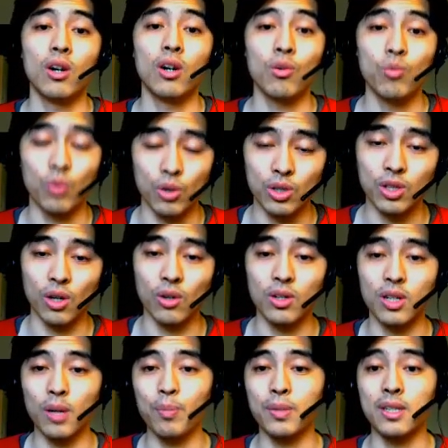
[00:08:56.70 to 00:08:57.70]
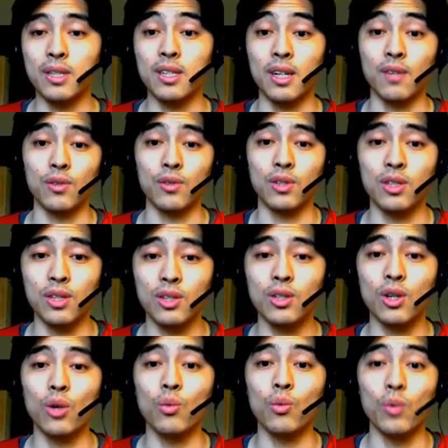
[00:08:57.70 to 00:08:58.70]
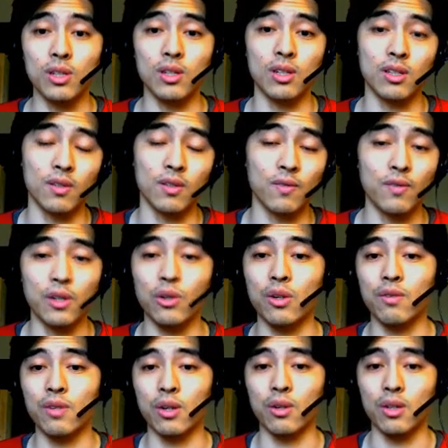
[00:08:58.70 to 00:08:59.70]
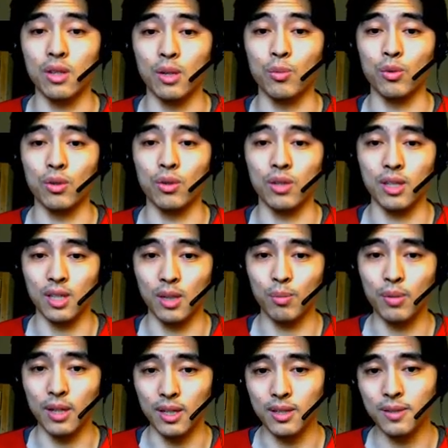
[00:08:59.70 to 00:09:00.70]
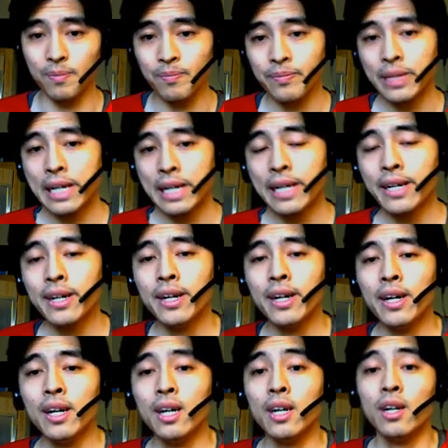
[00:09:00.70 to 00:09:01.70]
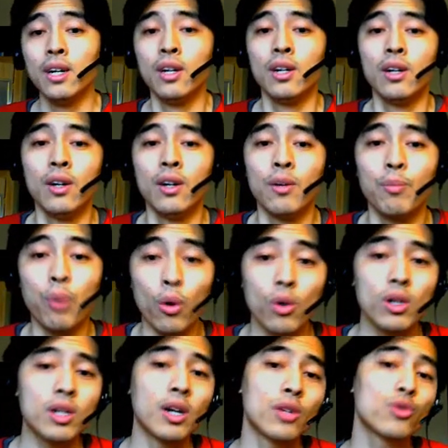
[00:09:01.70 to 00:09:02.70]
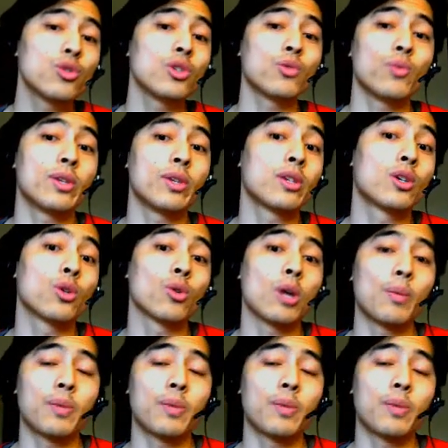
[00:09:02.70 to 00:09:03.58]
were started up in San Francisco, which is a very, very liberal leaning place poor countries with corrupt